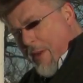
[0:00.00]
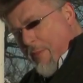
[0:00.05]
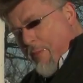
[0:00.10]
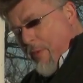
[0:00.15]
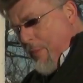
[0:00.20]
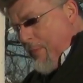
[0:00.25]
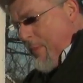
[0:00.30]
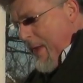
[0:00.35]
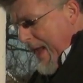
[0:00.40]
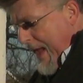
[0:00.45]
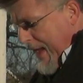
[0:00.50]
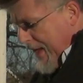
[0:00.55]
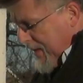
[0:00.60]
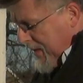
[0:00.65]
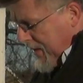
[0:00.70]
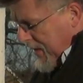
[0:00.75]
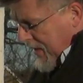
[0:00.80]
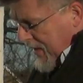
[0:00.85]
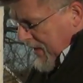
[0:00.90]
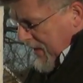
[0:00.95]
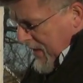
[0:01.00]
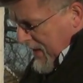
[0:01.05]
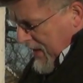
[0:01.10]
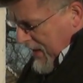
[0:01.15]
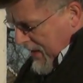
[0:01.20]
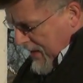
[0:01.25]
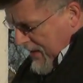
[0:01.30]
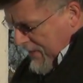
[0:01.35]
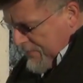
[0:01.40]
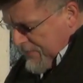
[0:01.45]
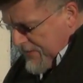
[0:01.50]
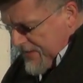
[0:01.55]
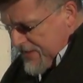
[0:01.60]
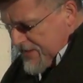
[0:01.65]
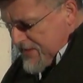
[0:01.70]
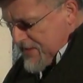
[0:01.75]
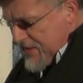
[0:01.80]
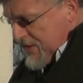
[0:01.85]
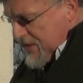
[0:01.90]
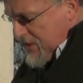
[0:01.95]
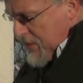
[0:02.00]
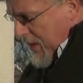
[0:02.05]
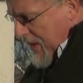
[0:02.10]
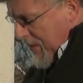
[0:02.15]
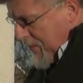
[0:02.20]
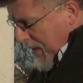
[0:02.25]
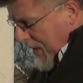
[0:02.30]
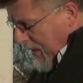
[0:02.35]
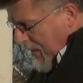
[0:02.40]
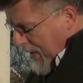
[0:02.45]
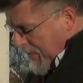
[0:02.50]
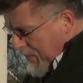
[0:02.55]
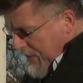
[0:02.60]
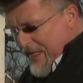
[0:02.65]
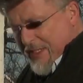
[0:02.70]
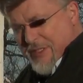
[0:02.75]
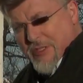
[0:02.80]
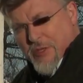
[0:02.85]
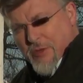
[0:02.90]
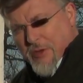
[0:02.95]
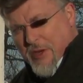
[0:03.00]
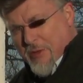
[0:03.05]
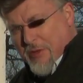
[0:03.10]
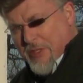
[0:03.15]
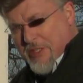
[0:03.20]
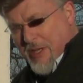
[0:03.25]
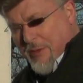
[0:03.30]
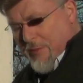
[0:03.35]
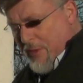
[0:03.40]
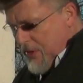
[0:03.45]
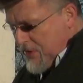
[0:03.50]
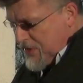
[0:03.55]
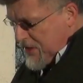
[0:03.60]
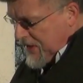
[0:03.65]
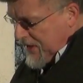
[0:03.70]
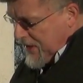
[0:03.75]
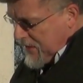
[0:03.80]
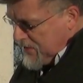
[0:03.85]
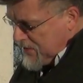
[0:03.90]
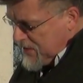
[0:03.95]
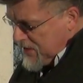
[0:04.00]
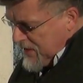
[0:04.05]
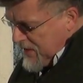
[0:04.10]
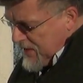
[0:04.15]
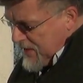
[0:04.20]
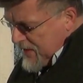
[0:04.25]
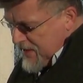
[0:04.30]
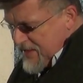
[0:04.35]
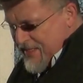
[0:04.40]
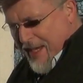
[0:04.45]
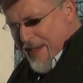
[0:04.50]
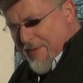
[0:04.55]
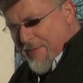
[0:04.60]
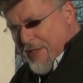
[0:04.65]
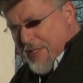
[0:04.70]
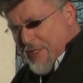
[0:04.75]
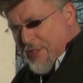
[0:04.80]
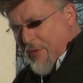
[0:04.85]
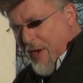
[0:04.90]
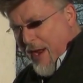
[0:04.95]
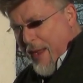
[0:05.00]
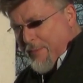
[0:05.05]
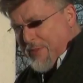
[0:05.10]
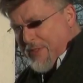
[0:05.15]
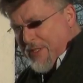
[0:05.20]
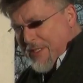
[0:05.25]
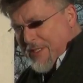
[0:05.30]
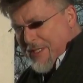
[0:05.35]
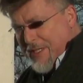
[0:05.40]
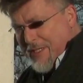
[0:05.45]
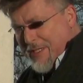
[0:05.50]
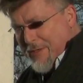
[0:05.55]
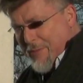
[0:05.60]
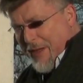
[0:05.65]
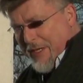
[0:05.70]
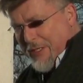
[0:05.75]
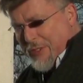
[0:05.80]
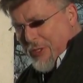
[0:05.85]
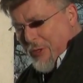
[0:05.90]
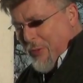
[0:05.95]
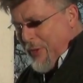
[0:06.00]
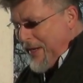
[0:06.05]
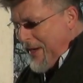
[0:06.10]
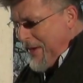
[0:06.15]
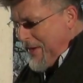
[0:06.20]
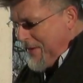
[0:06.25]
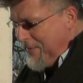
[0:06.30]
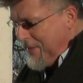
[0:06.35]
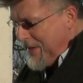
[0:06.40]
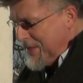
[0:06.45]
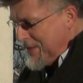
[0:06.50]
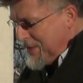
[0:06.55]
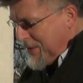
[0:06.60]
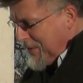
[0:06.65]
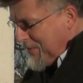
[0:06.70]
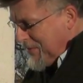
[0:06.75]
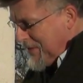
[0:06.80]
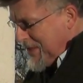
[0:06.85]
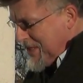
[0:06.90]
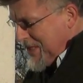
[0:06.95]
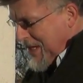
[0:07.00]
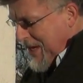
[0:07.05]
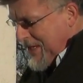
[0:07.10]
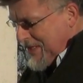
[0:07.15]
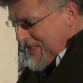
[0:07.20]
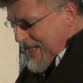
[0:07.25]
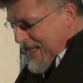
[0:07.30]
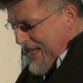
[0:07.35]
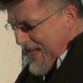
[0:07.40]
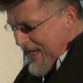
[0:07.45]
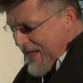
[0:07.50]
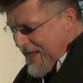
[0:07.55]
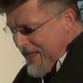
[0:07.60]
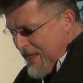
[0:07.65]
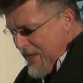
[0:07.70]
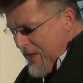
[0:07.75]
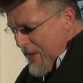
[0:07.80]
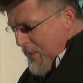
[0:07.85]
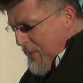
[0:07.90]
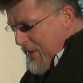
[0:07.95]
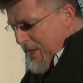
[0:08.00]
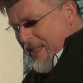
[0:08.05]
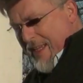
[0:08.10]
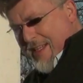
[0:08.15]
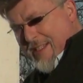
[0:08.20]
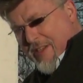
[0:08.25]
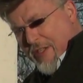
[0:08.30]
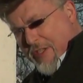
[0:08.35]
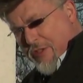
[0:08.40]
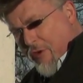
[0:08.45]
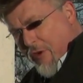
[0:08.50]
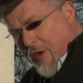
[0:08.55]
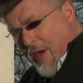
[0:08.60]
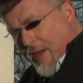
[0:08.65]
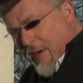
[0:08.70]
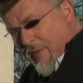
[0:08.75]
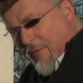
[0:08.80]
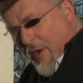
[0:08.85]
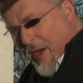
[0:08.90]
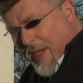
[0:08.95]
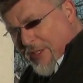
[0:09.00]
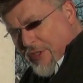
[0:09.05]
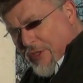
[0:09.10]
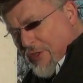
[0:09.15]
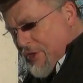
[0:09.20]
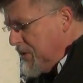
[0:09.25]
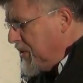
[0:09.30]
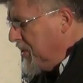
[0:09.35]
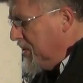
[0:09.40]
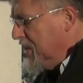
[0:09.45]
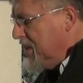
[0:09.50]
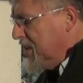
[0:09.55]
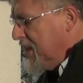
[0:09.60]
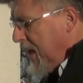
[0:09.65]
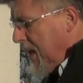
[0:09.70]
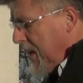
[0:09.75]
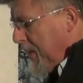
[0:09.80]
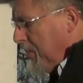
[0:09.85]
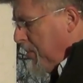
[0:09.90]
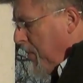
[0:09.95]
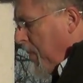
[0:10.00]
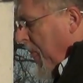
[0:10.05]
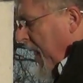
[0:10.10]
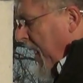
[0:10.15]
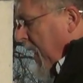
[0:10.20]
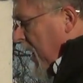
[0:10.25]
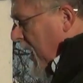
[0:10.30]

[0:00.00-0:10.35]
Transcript: pre-prepared, uh, fitted to the twenty millimeter eyepiece, and you'll notice I'm using those safety straps just, just to make sure we don't have any sort of disaster here with this, and I strongly advise you to do the same.